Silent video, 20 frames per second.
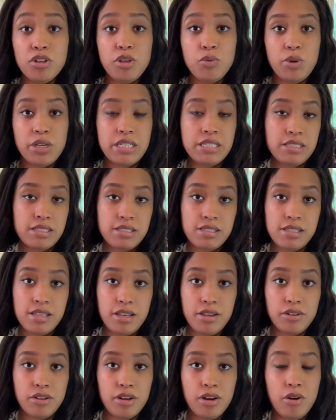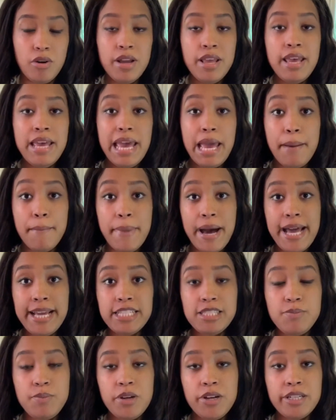really wanted to see, you know, in my
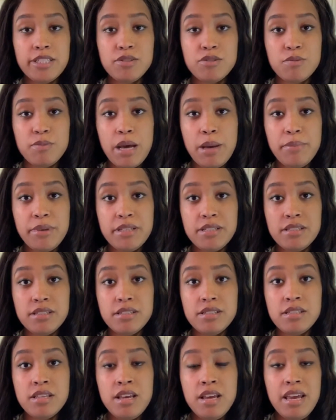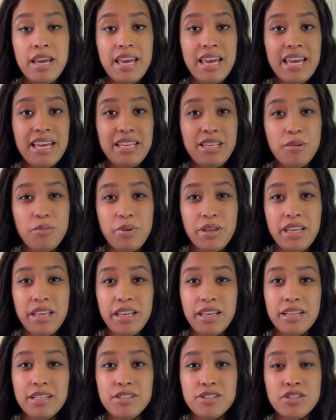experience with my business, it
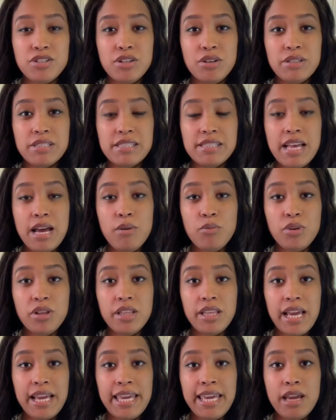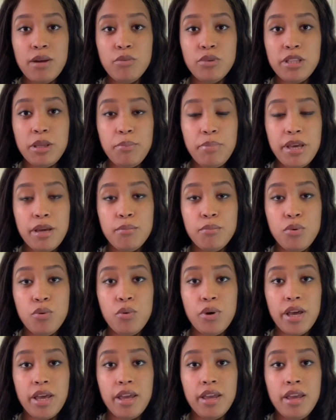depends. You know, it's not really, I can't really
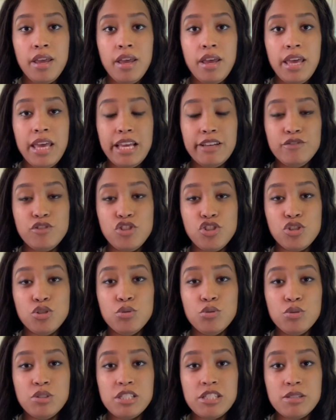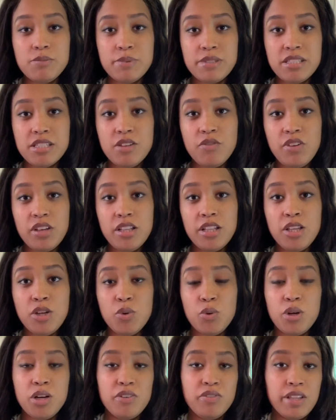pinpoint if June specifically
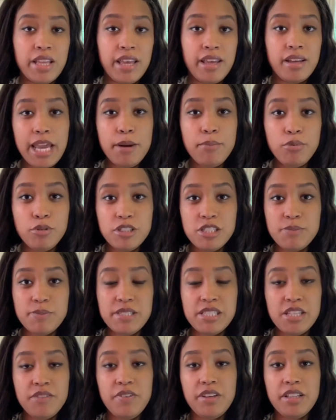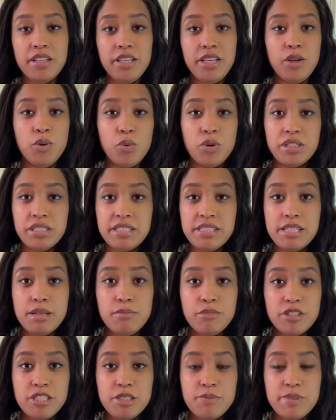or if like April specifically or
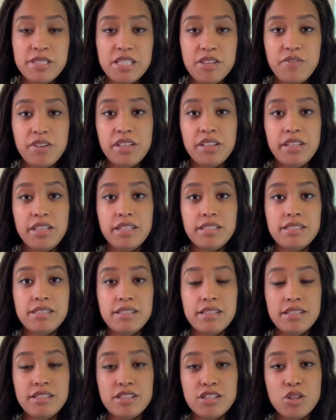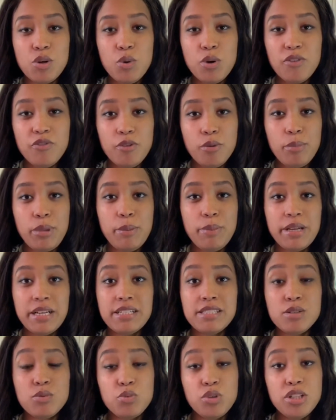December specifically is slower for me
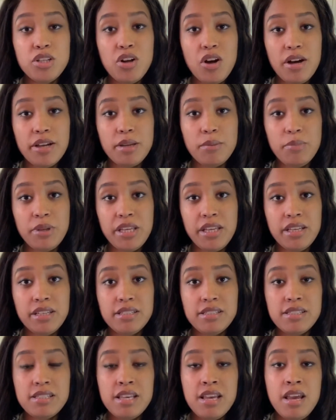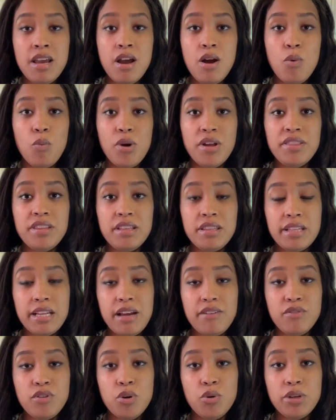because it really all depends. One thing that
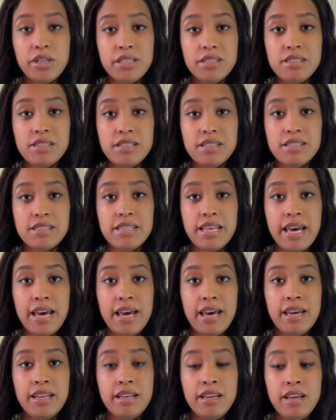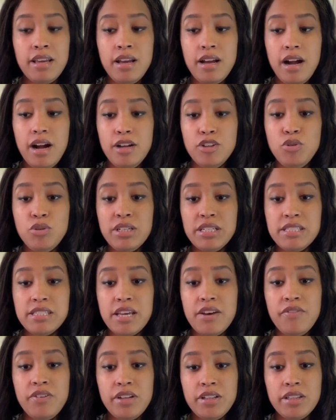I've noticed is that you can
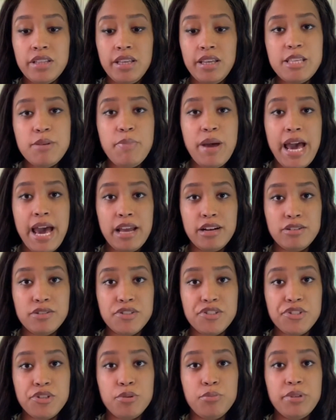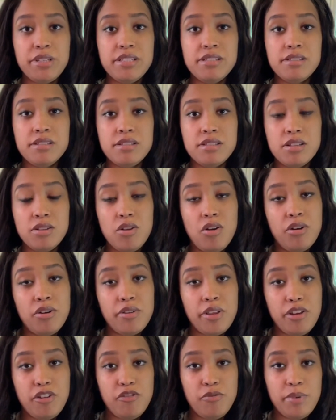definitely see patterns in your business the
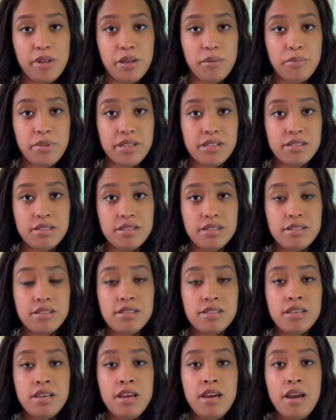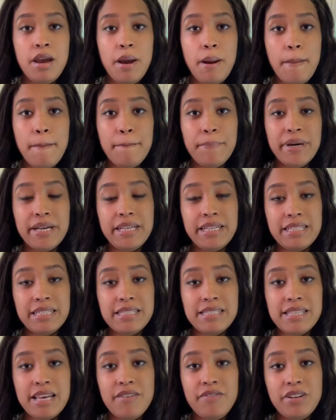longer that you've been in business, but it
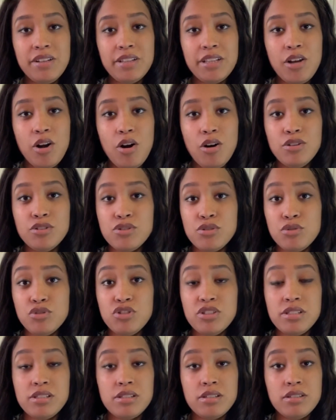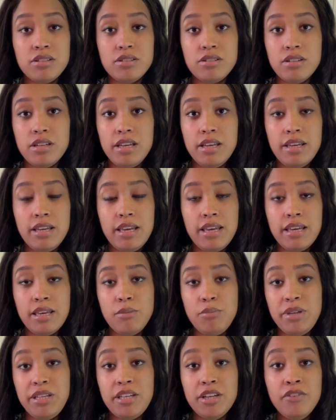can definitely also just, it
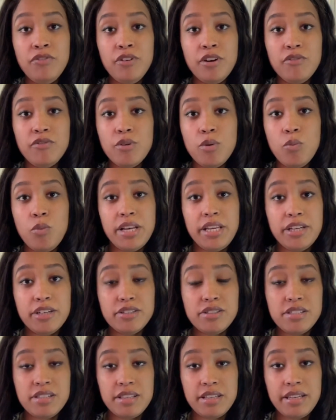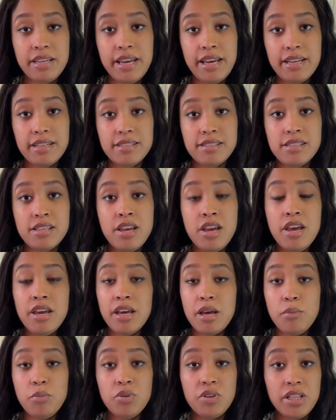could be different from one year to the next,
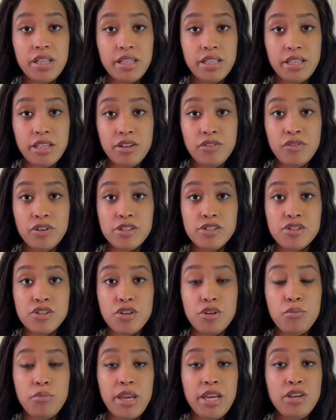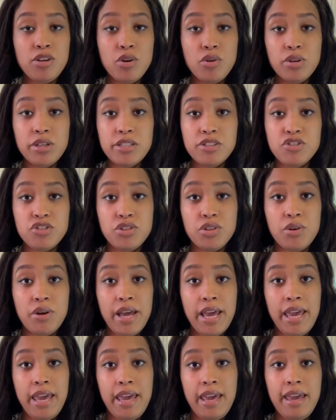completely different. So you may notice, you know,
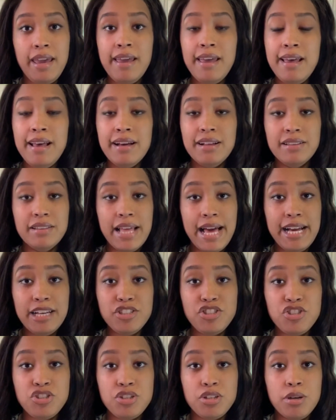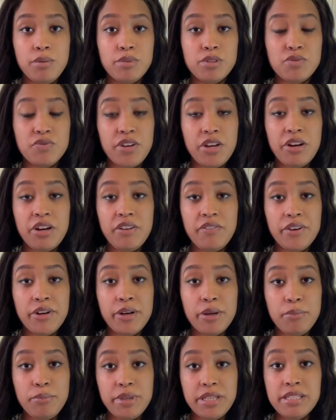hey, last year I was very,
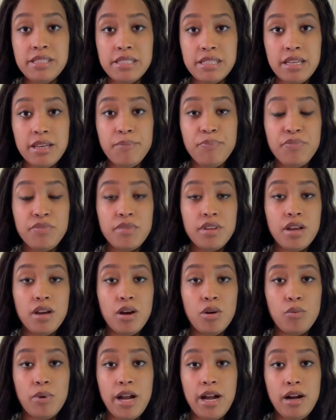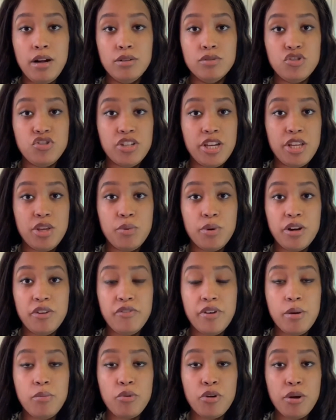very busy around January,
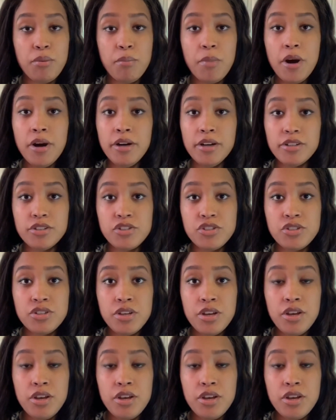February, March,